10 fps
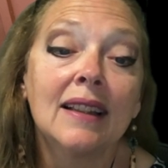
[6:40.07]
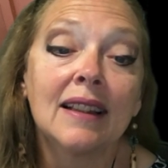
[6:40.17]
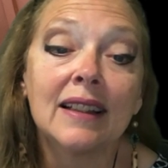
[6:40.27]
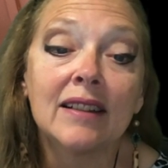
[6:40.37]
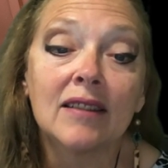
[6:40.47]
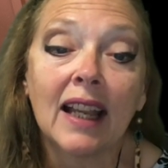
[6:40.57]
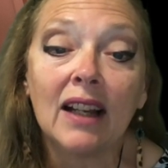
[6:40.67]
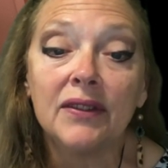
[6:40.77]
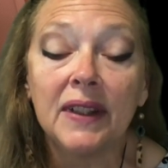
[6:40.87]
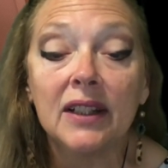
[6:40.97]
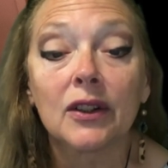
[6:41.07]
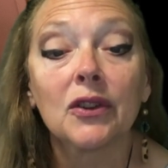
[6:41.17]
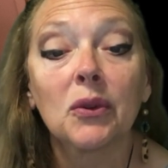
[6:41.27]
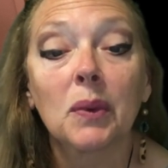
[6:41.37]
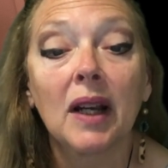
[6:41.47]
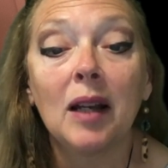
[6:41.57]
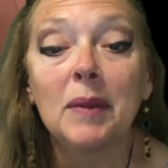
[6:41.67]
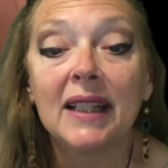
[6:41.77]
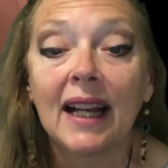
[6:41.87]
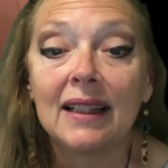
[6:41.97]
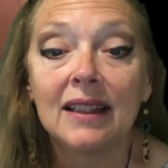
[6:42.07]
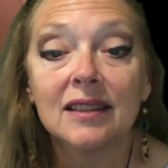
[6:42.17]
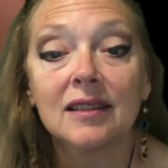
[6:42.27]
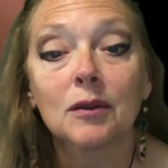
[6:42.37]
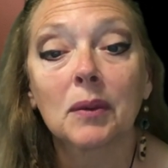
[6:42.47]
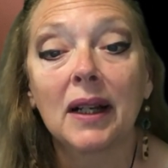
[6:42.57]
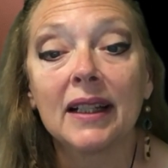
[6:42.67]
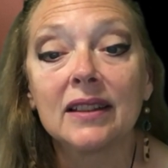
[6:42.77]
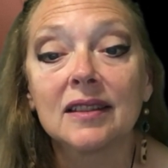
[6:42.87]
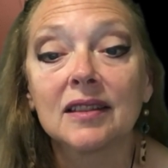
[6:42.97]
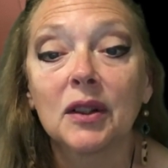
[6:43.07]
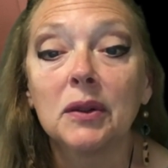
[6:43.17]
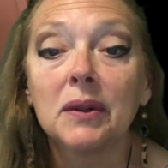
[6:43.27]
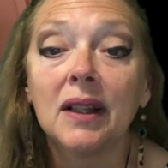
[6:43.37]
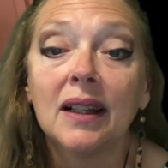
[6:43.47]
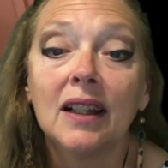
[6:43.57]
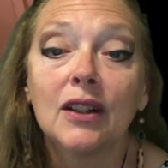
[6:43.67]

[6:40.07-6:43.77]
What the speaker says: The little cat feeders were Emma Dallas, Ryan Tassone,